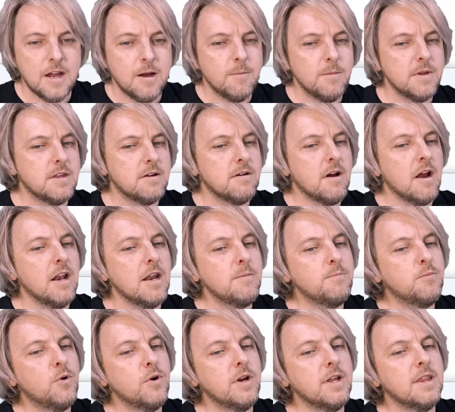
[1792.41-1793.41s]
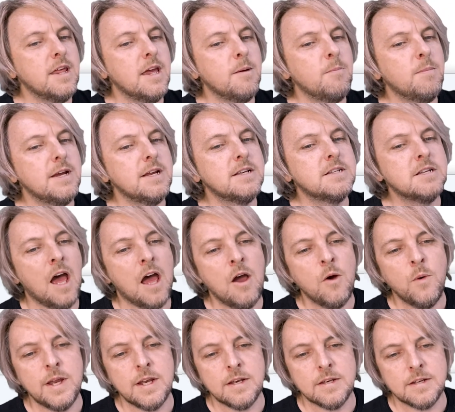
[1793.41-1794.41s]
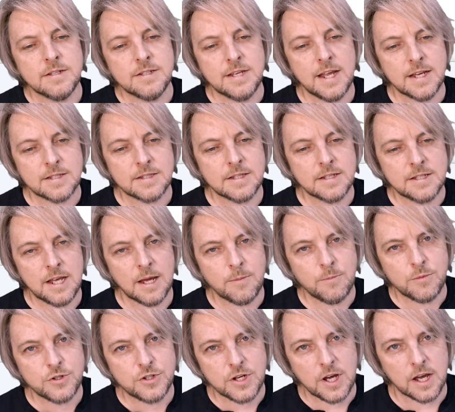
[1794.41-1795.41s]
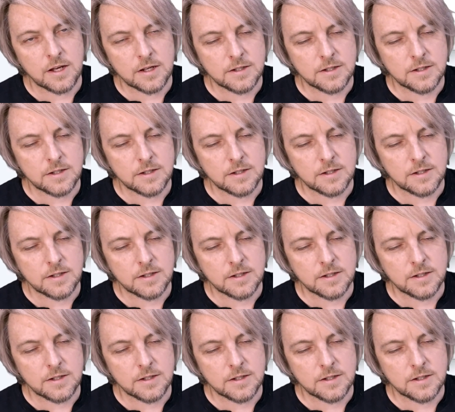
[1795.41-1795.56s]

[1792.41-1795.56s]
but they're only putting their big toe in to test the temperature.